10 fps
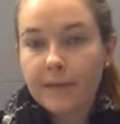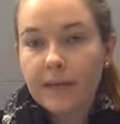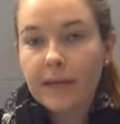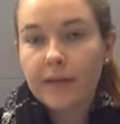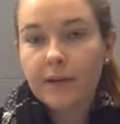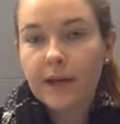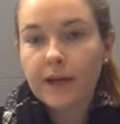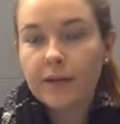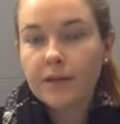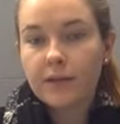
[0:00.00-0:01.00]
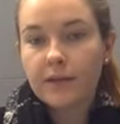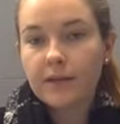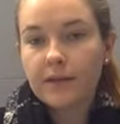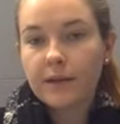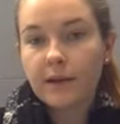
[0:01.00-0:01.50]
can apply in so many
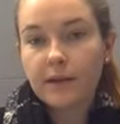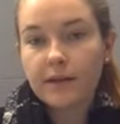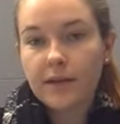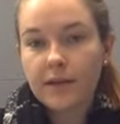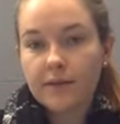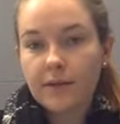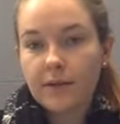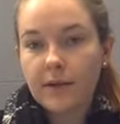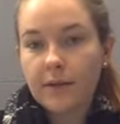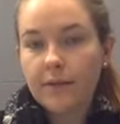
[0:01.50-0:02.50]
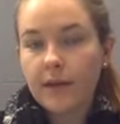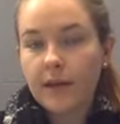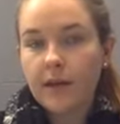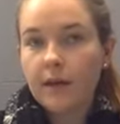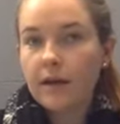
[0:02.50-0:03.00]
different contexts, whether that
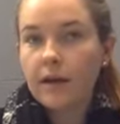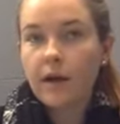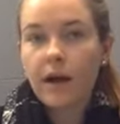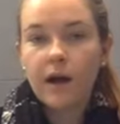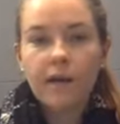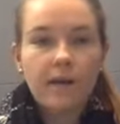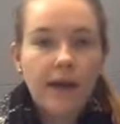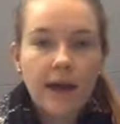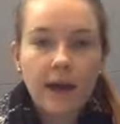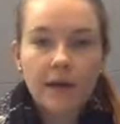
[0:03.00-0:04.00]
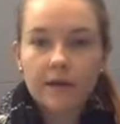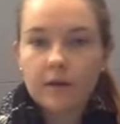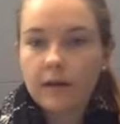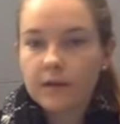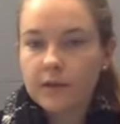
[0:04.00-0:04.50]
be online or
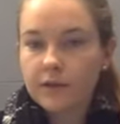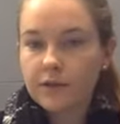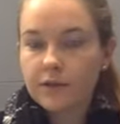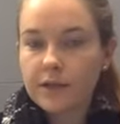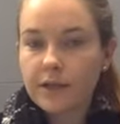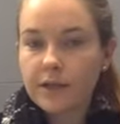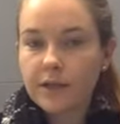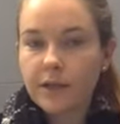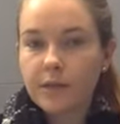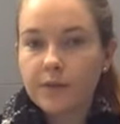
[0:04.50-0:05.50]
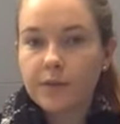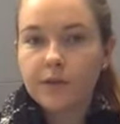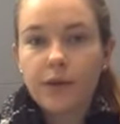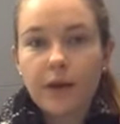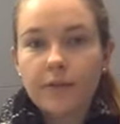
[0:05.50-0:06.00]
long-distance relationships or
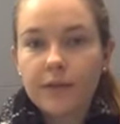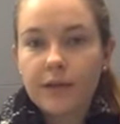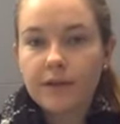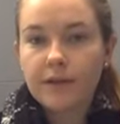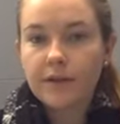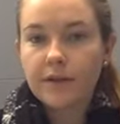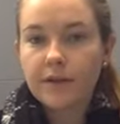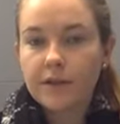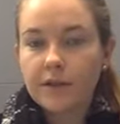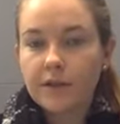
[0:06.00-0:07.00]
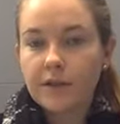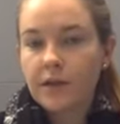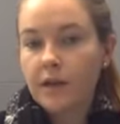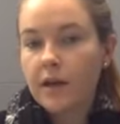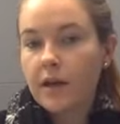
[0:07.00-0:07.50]
job transfers. It just
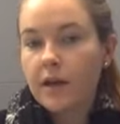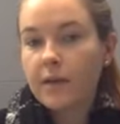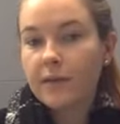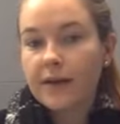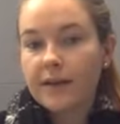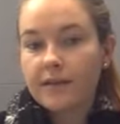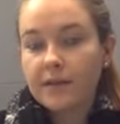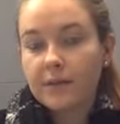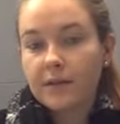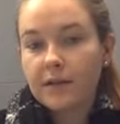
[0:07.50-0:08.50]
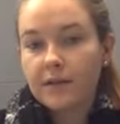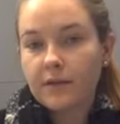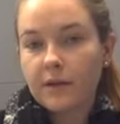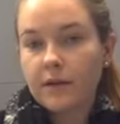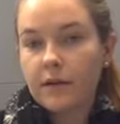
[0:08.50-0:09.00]
applies in so many
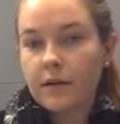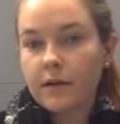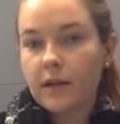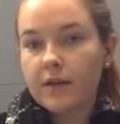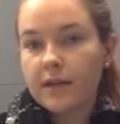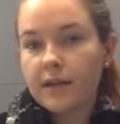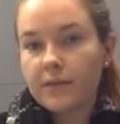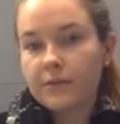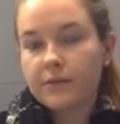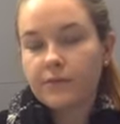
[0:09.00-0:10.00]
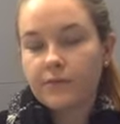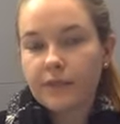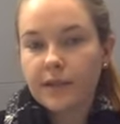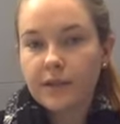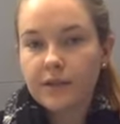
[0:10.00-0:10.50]
different contexts, which was
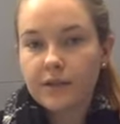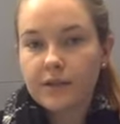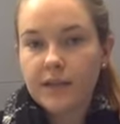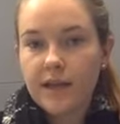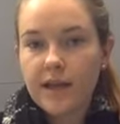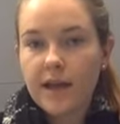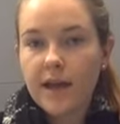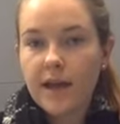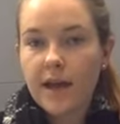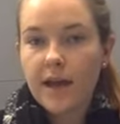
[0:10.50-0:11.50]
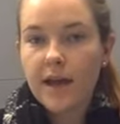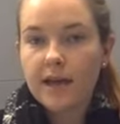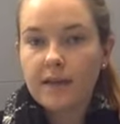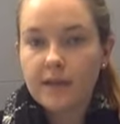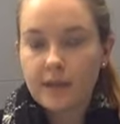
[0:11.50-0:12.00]
really interesting. And